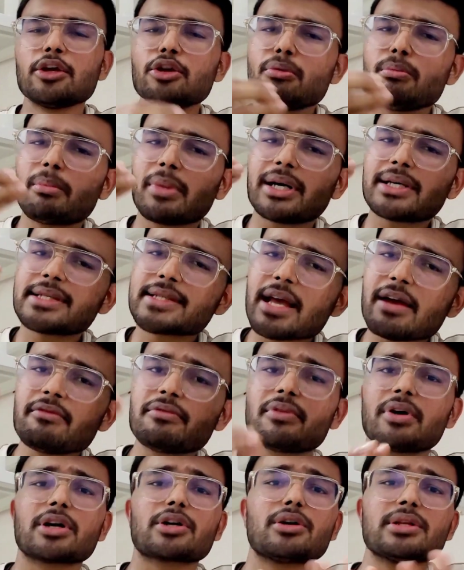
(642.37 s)
you must
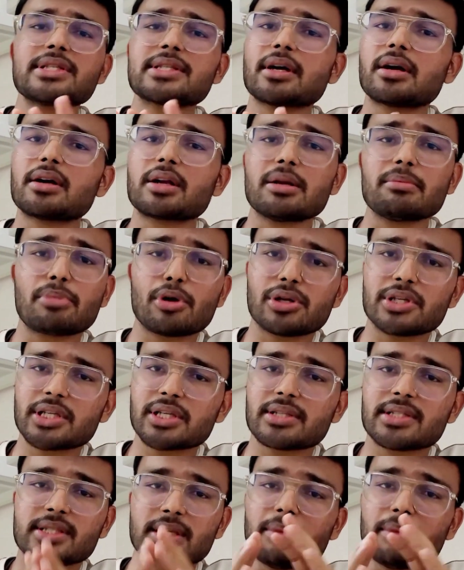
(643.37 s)
have worked on certain projects,